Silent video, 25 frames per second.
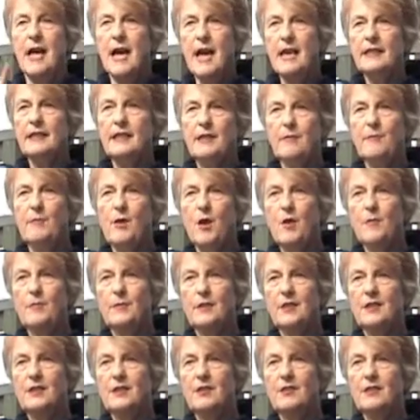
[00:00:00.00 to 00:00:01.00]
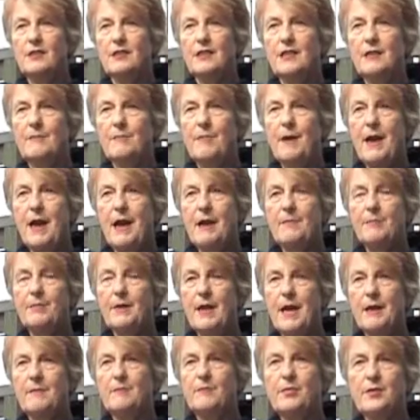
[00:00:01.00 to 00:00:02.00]
At the moment, a nuclear power
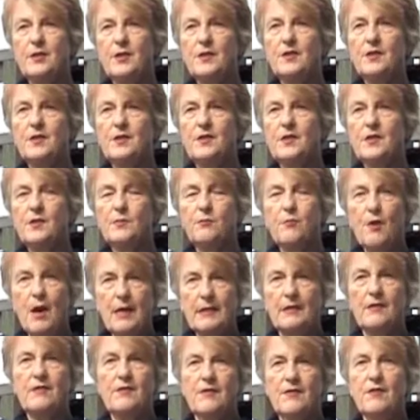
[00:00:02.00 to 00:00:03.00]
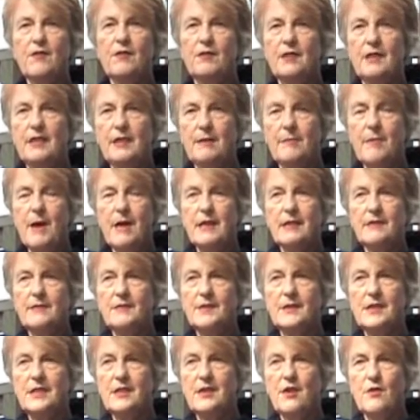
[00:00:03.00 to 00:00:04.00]
plant produces 1/3 the amount of
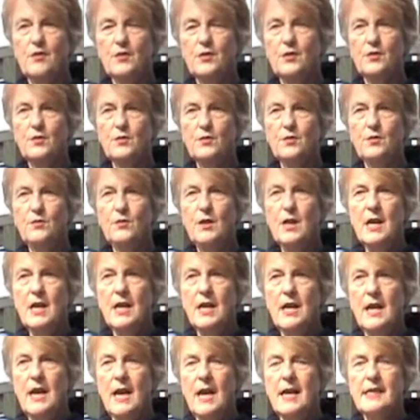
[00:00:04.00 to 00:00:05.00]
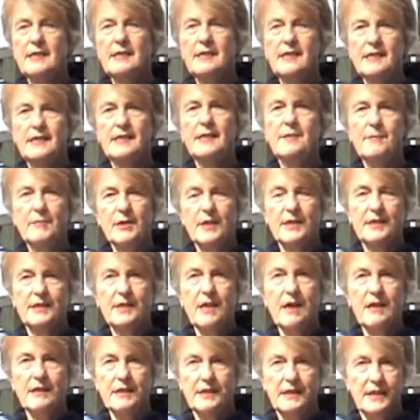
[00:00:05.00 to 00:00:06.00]
CO2 as a similar
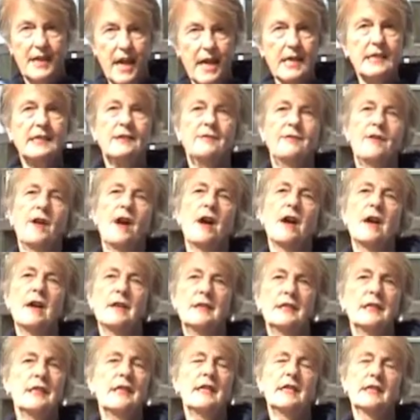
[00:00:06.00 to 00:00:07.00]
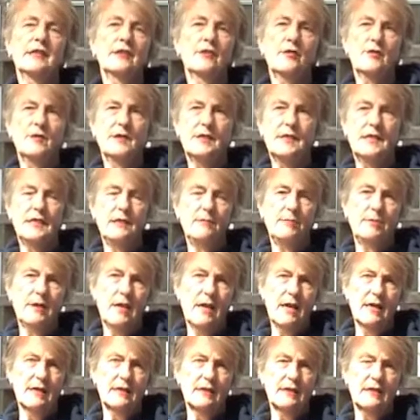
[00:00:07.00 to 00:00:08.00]
sized gas-fired electricity
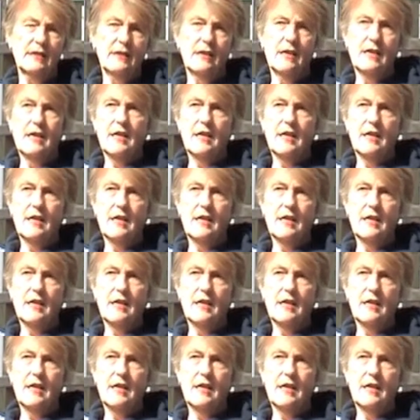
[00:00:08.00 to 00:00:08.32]
plant.